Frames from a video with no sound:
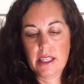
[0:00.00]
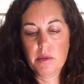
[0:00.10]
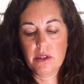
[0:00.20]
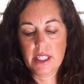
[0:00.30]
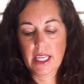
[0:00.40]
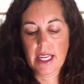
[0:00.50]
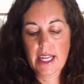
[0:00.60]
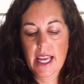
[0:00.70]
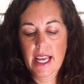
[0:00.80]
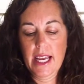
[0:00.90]
has protein,
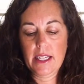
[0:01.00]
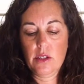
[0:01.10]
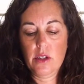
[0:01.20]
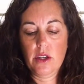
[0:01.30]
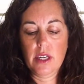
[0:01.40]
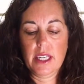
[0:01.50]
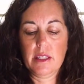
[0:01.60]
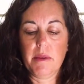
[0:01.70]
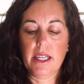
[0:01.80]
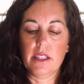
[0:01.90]
and so you're going to
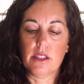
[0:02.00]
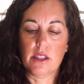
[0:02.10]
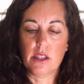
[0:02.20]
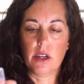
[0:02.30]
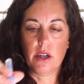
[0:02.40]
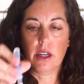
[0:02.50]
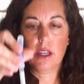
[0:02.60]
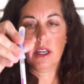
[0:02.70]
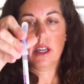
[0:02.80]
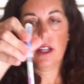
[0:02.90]
expect it to turn
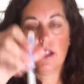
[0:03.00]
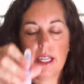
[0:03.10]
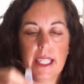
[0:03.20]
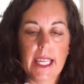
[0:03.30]
like